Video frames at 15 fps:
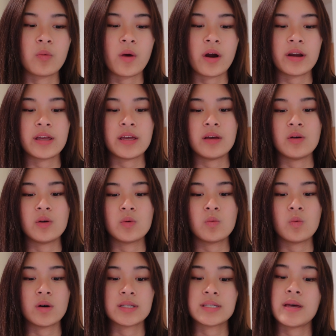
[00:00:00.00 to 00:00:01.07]
where he
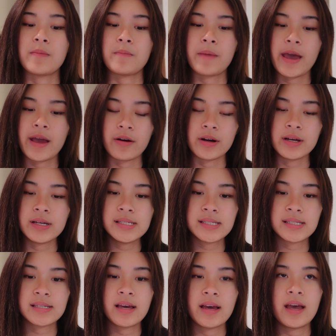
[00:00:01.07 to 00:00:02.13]
was in
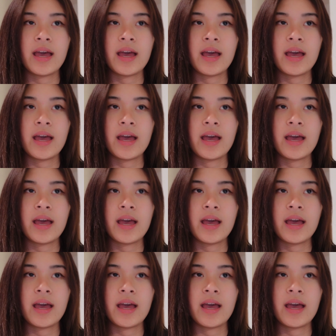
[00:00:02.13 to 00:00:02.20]
Paris,